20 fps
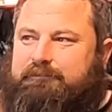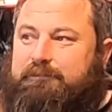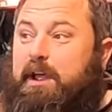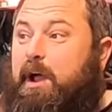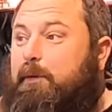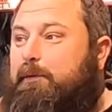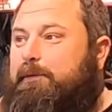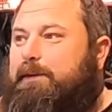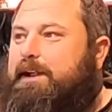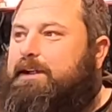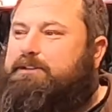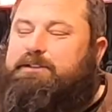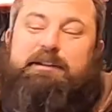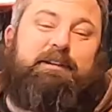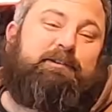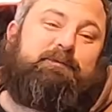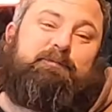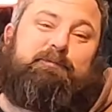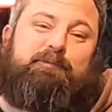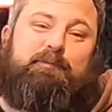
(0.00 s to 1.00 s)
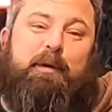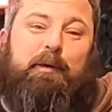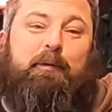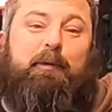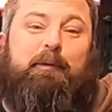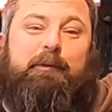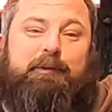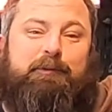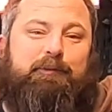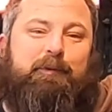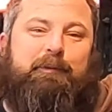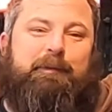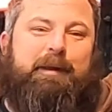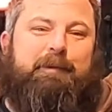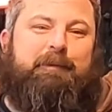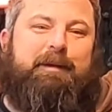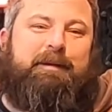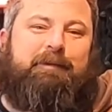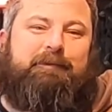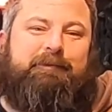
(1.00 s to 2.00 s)
No, I wouldn't actually. It's quite warm. It's warming
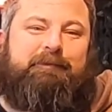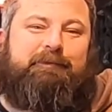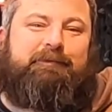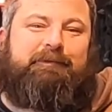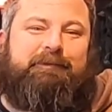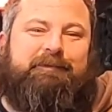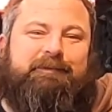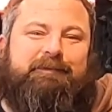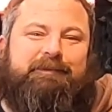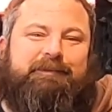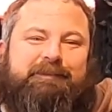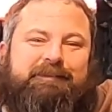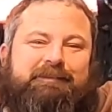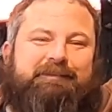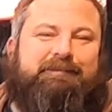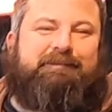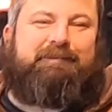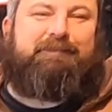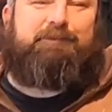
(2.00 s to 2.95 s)
up now. It's warm outside now.